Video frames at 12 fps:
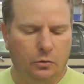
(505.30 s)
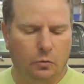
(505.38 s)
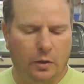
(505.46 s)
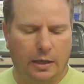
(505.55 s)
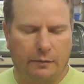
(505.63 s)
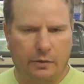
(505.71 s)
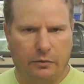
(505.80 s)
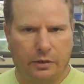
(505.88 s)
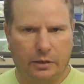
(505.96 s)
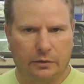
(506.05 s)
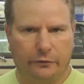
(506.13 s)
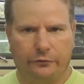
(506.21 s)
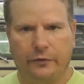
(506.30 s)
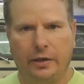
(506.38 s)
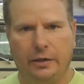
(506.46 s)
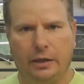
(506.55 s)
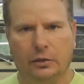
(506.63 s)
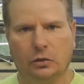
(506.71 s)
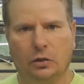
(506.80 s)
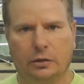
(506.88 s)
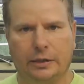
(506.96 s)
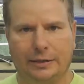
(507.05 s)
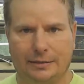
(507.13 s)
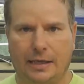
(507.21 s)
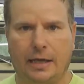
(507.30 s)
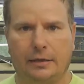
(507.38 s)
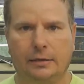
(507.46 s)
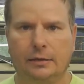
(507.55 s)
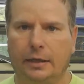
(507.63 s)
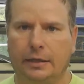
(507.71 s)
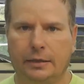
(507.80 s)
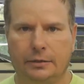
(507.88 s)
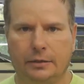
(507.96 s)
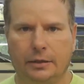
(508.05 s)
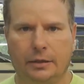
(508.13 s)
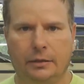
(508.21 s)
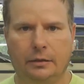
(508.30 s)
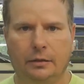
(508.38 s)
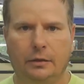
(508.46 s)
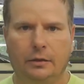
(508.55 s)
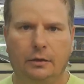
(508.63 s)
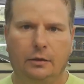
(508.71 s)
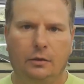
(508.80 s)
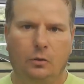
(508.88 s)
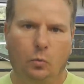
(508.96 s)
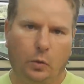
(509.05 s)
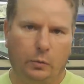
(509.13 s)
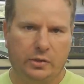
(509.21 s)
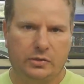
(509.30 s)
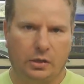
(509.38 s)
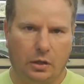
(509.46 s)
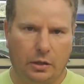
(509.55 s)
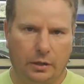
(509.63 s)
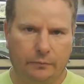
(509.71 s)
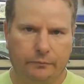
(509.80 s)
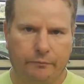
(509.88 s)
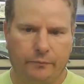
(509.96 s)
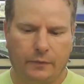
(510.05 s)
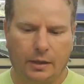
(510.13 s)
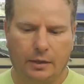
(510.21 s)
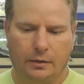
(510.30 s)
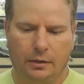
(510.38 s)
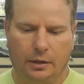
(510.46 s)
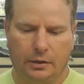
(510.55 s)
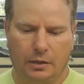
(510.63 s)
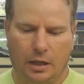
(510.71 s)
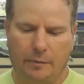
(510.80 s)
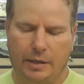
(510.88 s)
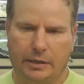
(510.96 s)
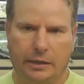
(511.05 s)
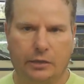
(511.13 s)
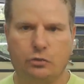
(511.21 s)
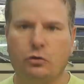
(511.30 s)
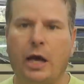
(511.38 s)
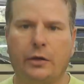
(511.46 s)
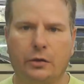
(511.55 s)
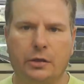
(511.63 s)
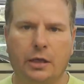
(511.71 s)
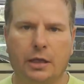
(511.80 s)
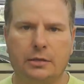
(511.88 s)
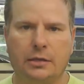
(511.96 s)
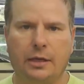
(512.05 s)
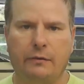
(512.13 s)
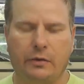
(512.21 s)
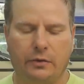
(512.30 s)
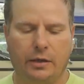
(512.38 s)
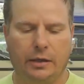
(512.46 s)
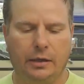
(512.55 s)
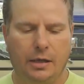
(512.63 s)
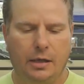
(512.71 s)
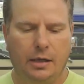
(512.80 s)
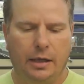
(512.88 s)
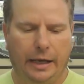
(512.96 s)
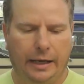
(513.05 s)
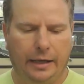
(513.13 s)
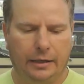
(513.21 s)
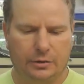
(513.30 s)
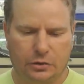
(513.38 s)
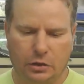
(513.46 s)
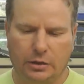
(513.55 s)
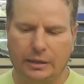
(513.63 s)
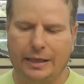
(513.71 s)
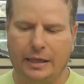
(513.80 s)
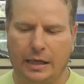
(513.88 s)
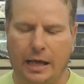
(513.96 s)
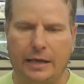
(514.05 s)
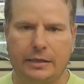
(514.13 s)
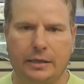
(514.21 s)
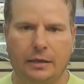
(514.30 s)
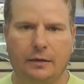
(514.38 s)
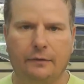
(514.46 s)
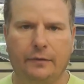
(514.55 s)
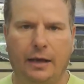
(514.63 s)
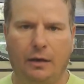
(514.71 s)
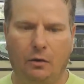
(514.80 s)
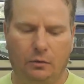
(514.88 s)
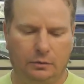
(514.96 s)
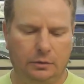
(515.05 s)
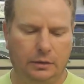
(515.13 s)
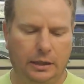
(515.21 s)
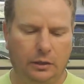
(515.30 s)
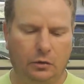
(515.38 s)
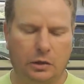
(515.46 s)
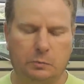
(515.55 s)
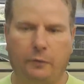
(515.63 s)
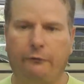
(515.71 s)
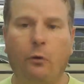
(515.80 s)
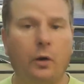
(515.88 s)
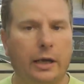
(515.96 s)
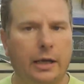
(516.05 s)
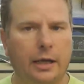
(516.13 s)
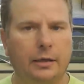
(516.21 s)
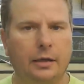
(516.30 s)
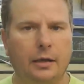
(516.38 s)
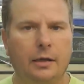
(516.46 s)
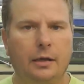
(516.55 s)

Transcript: you want everything to fit and look exactly like it did when we started. Uh, you got to make the extractor cuts and everything, and it's good to get an idea of how it looks beforehand.